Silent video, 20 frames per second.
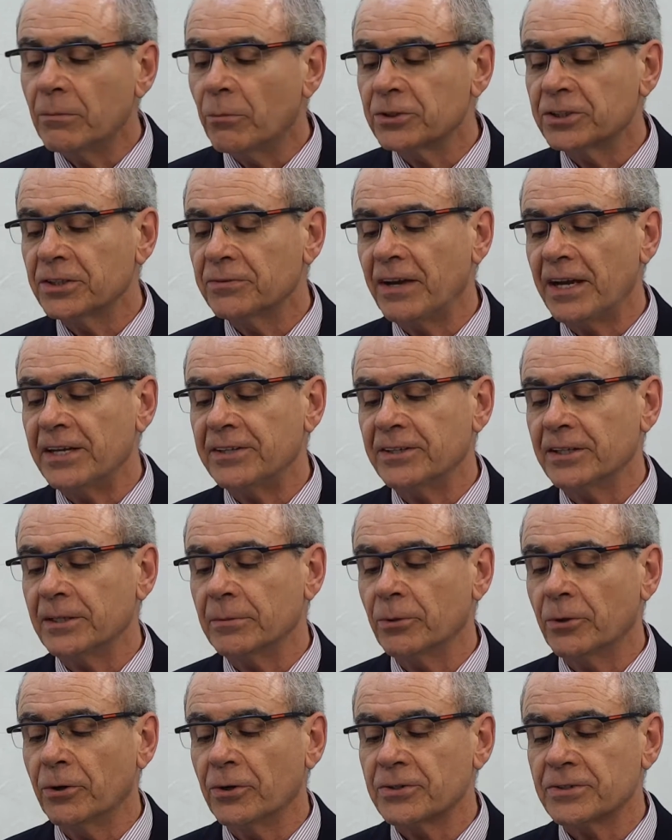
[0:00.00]

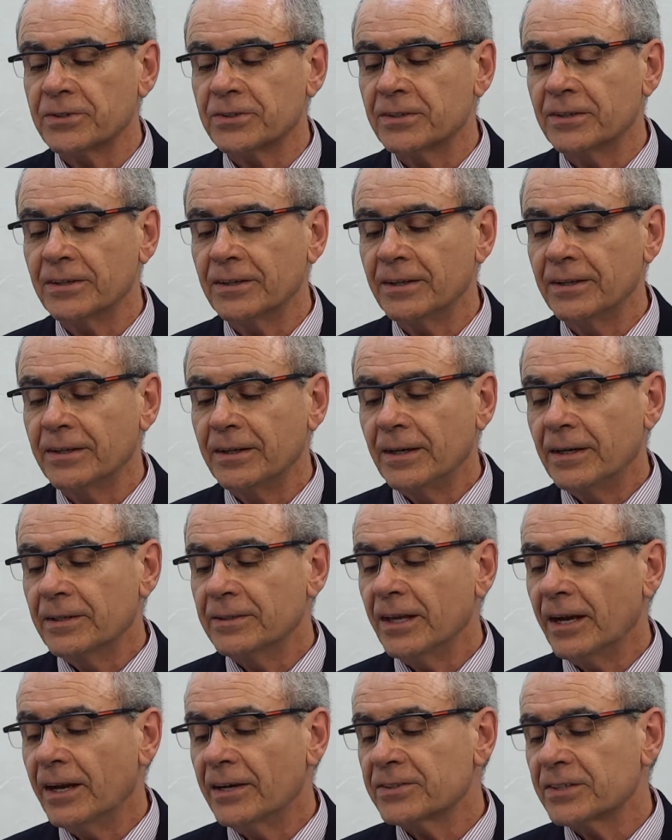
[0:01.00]
motivating because
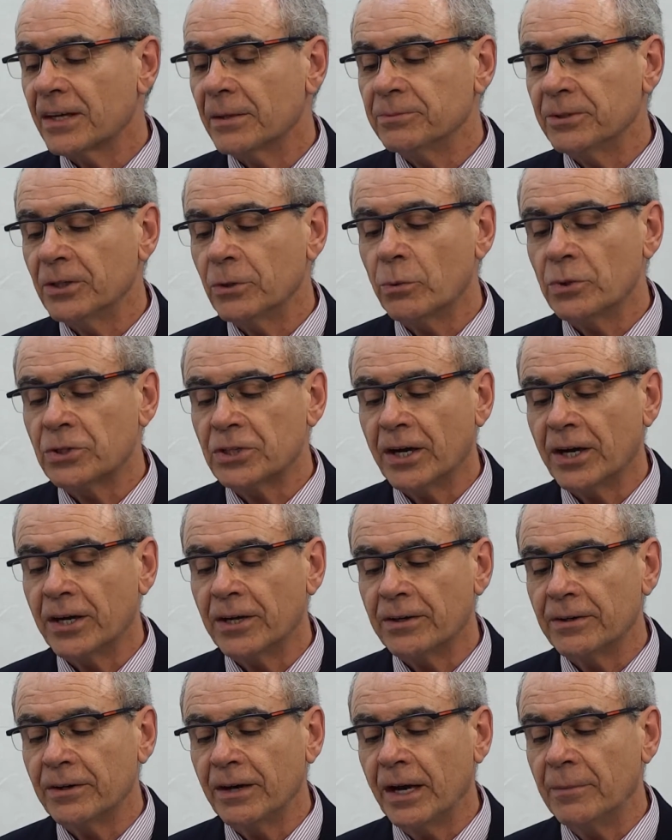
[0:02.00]
they are something which
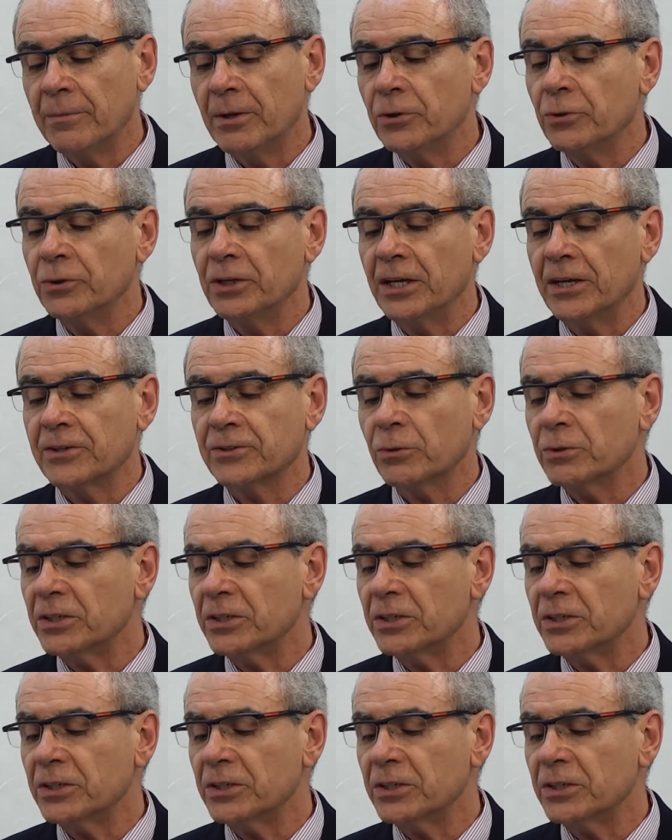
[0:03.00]
are, unique.